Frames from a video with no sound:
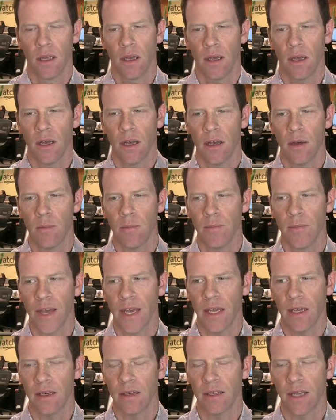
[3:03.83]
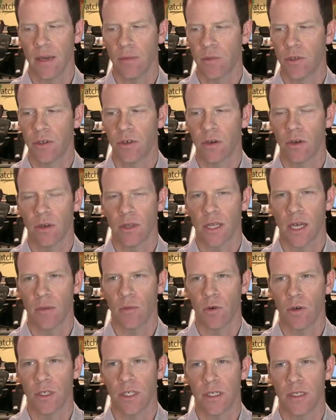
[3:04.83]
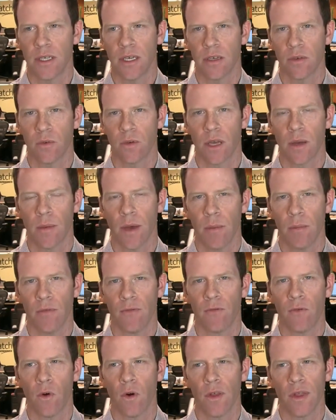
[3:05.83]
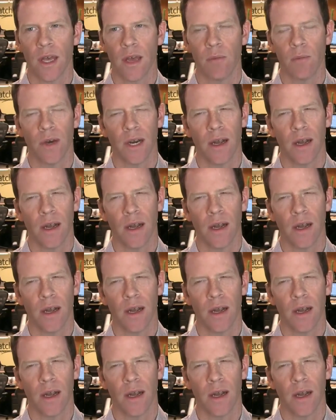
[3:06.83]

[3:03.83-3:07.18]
Um, and I'm sure a lot more details will come out before then.